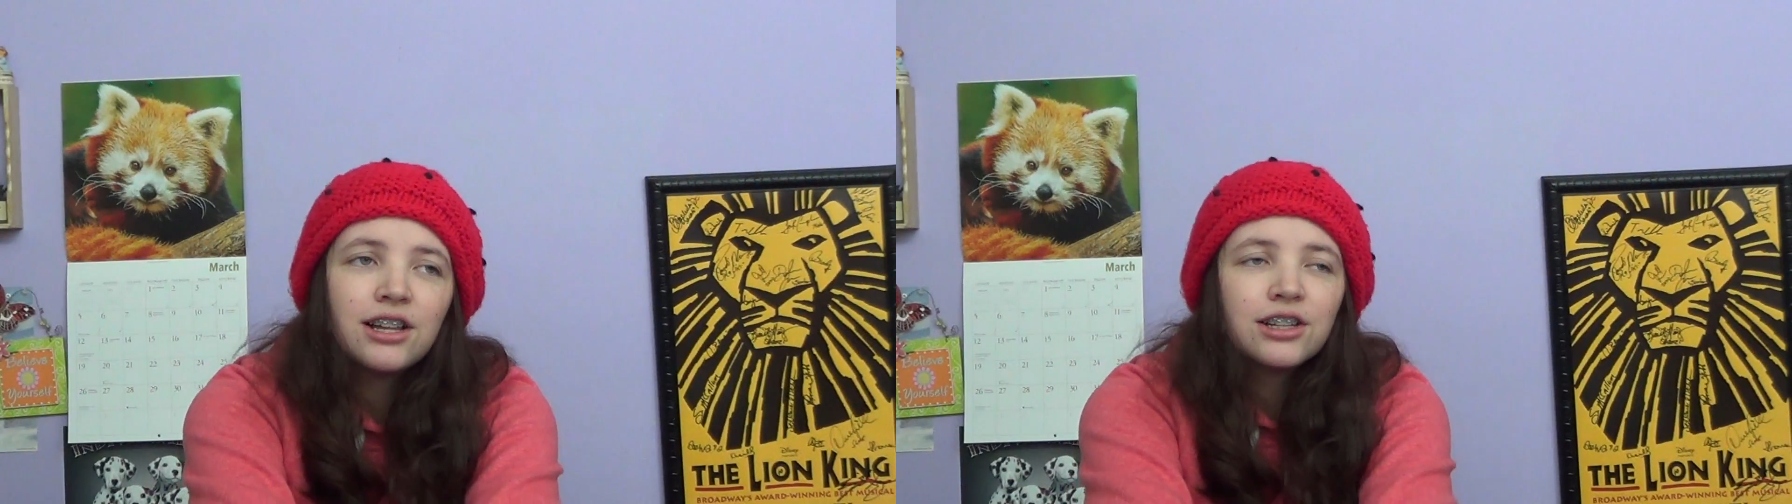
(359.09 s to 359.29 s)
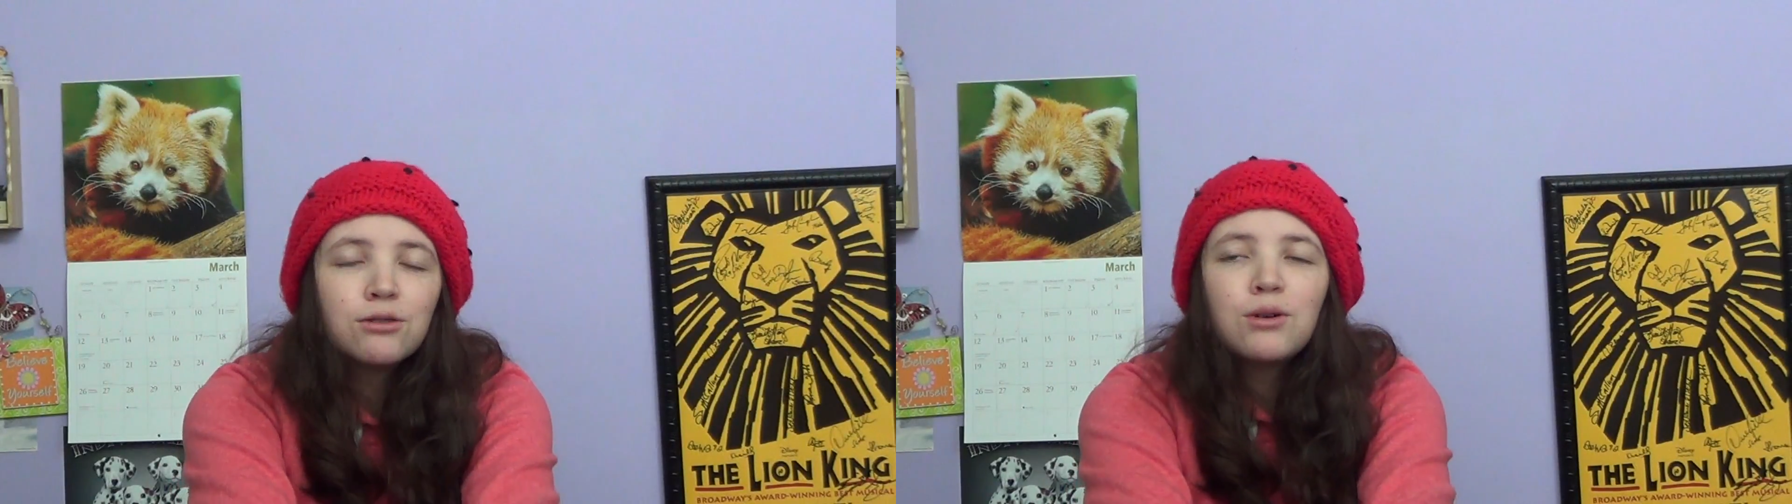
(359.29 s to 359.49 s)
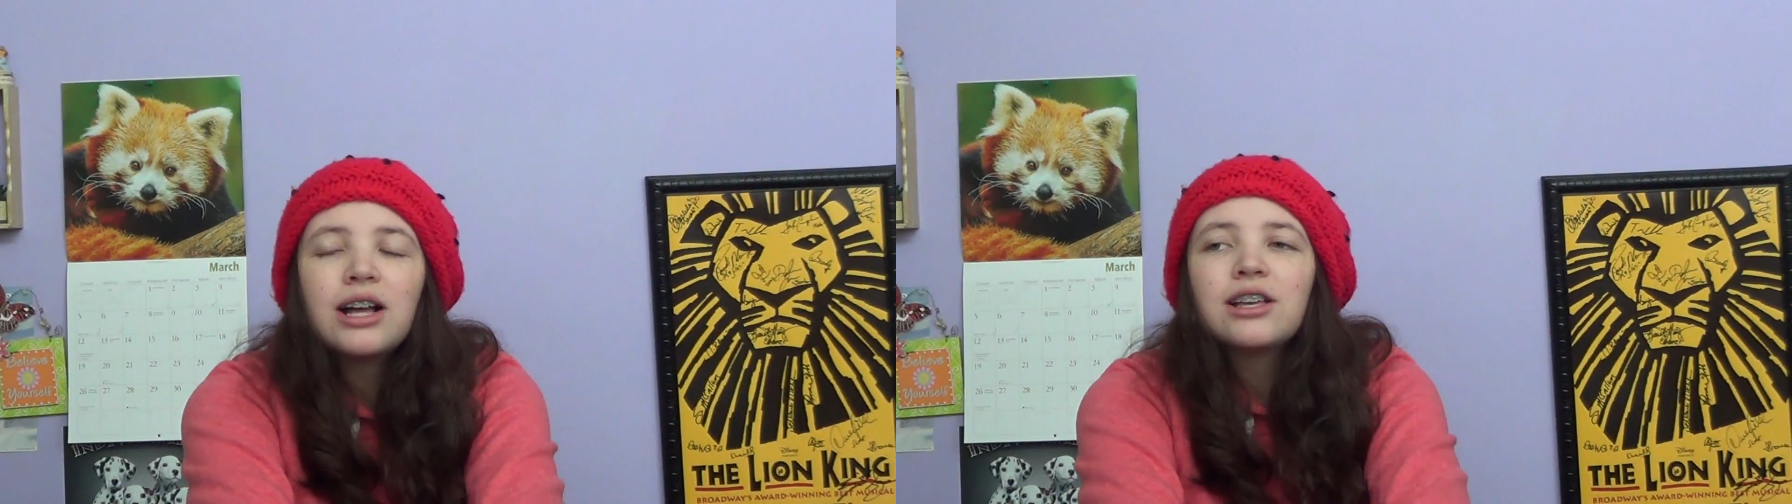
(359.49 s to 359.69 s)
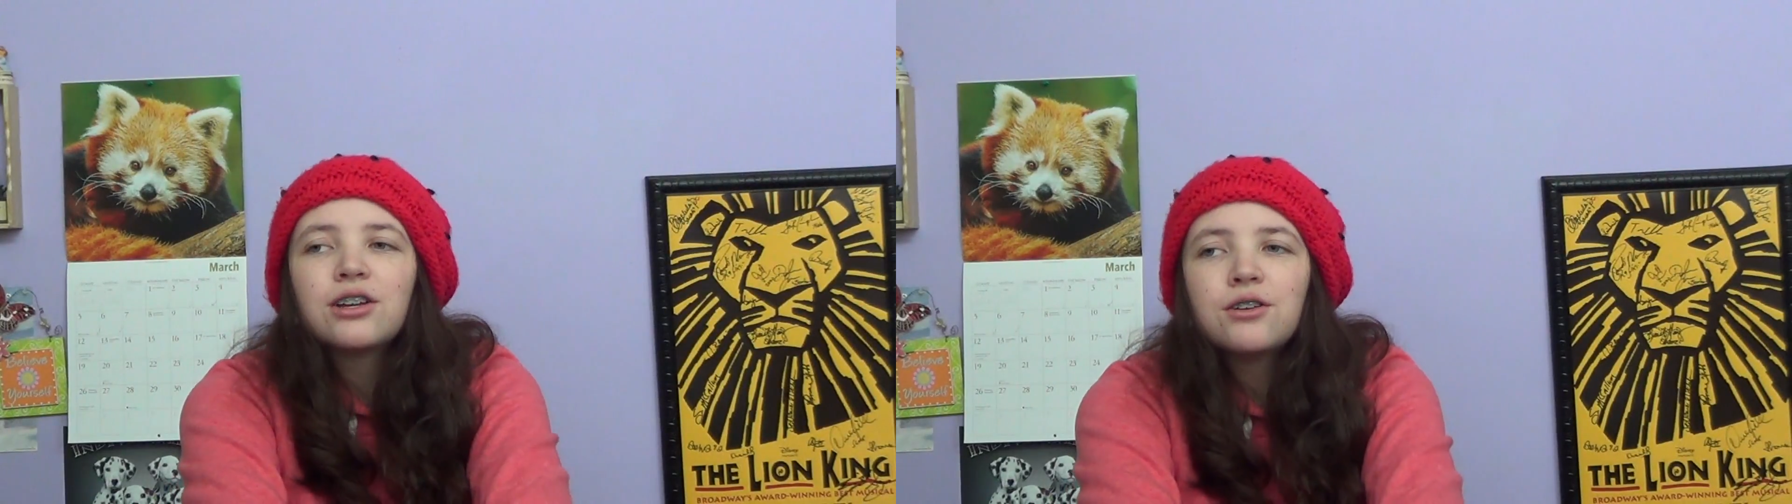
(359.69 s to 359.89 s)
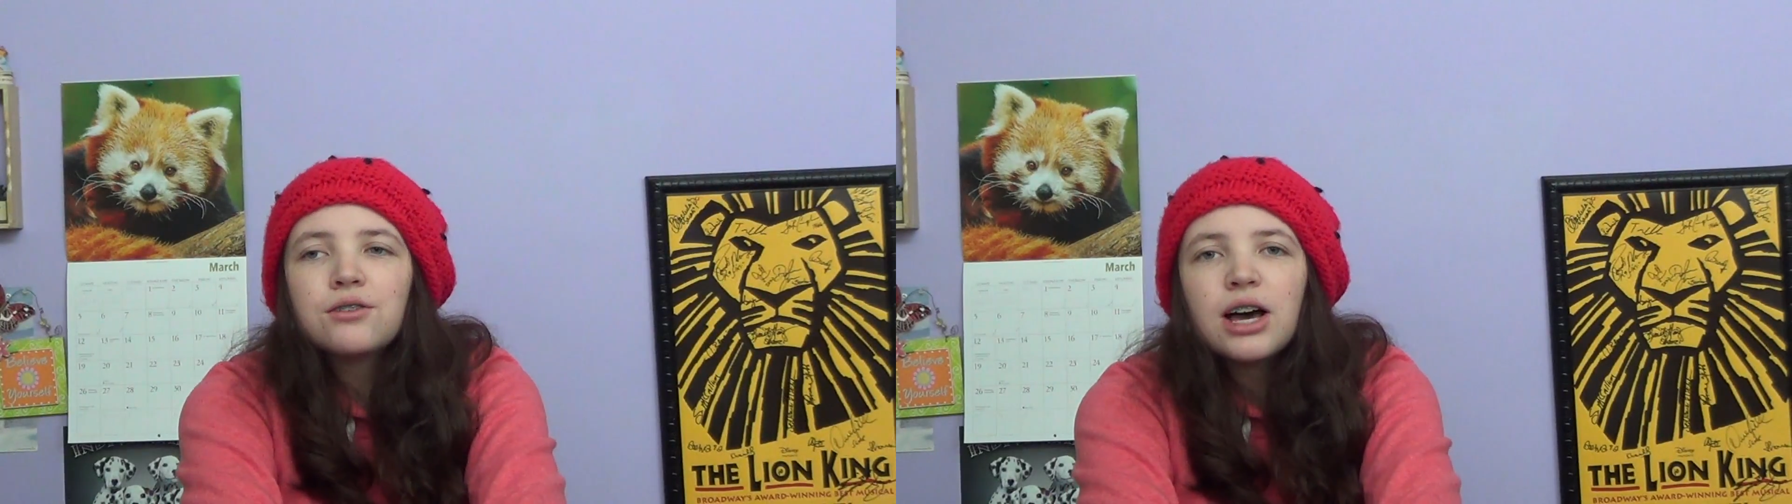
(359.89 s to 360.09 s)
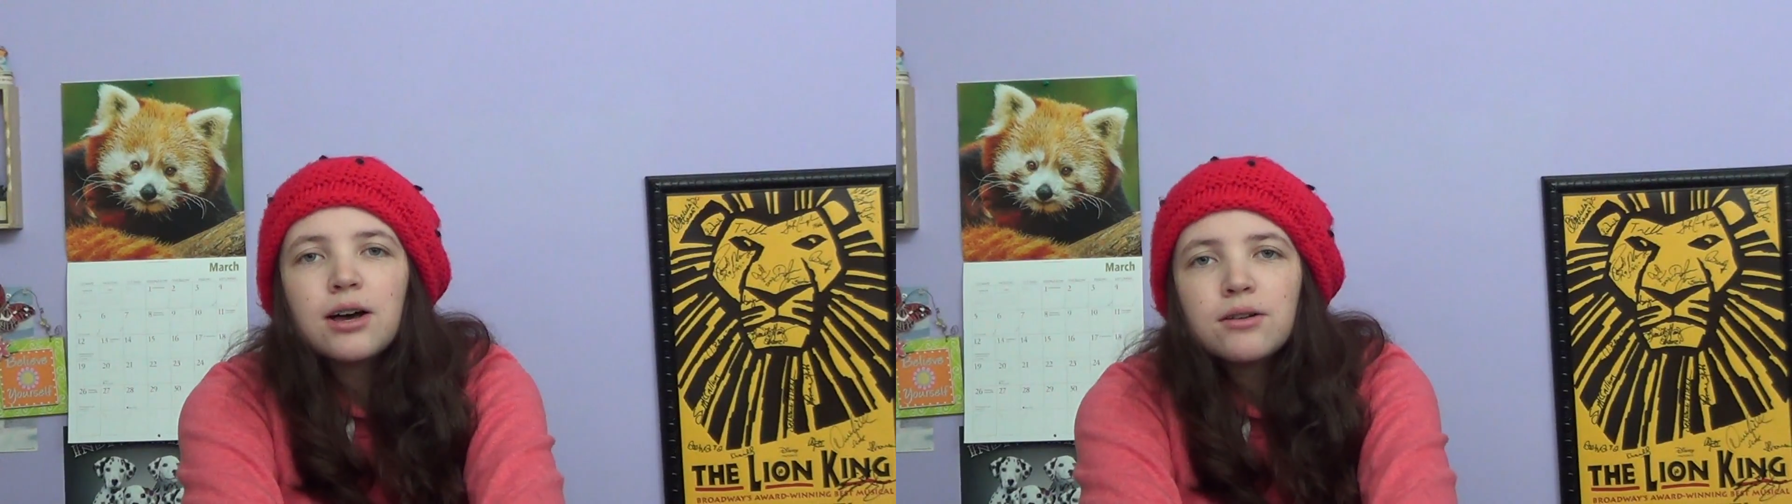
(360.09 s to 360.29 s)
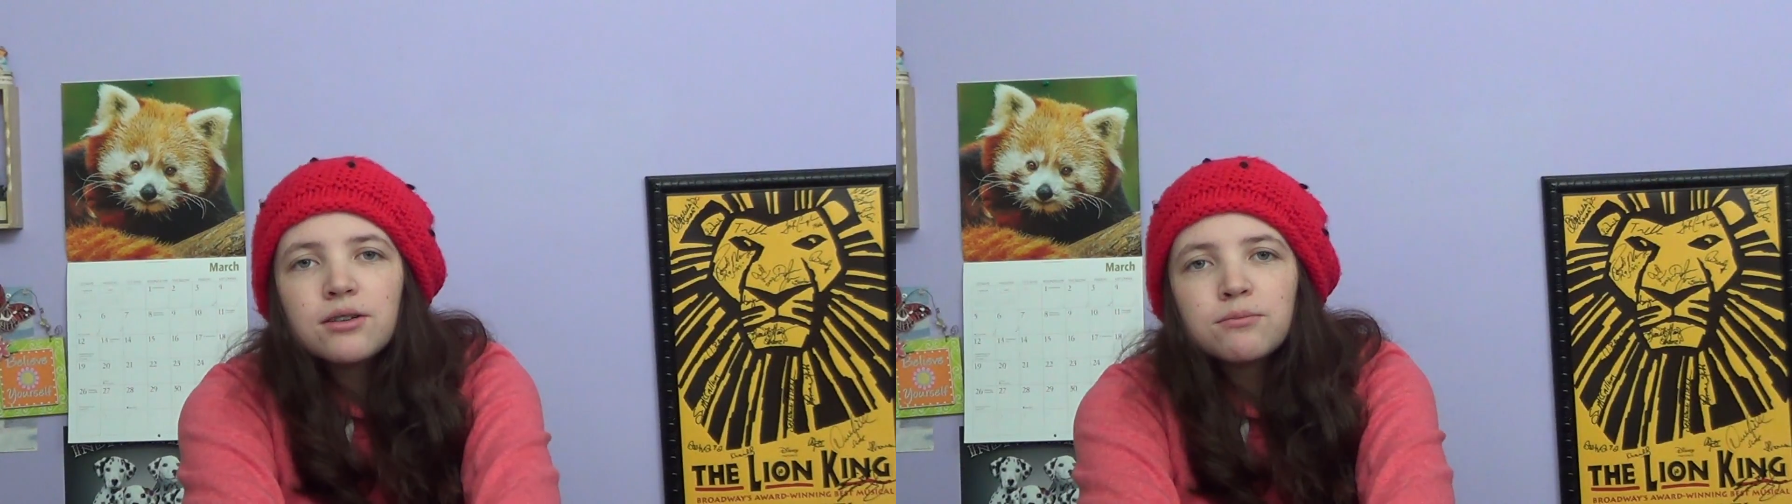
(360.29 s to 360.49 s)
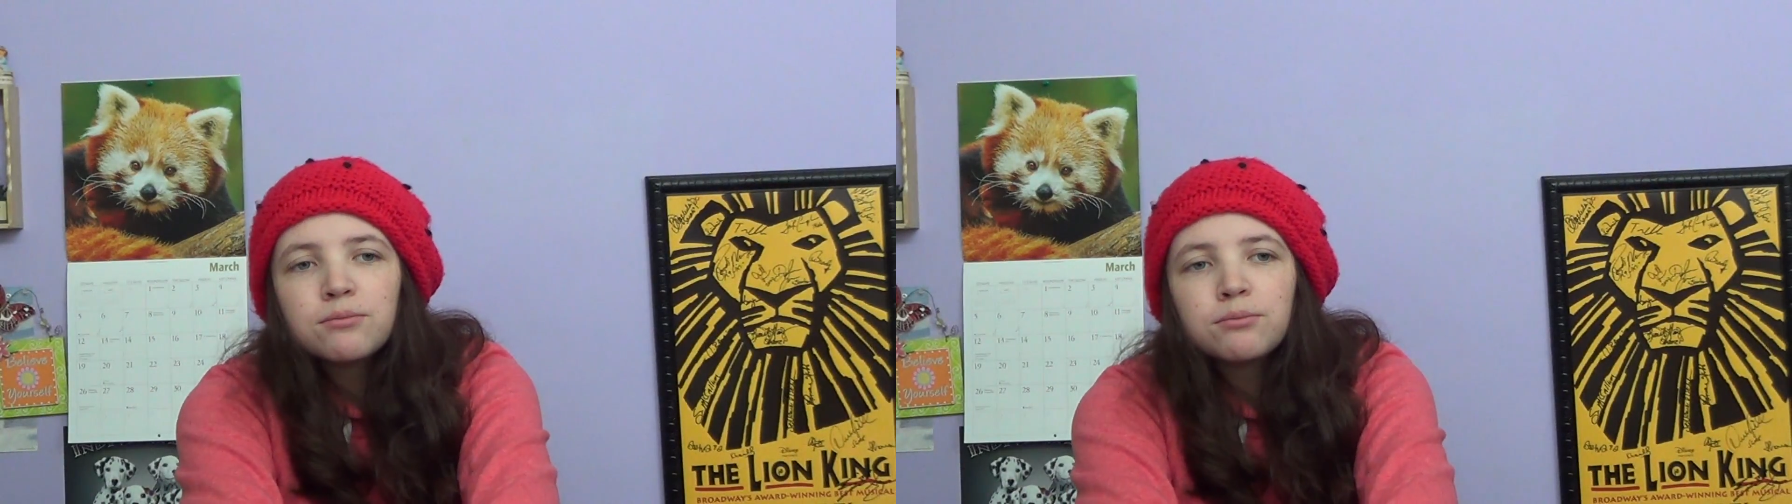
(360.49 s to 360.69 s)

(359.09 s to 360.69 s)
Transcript: a little while ago, a,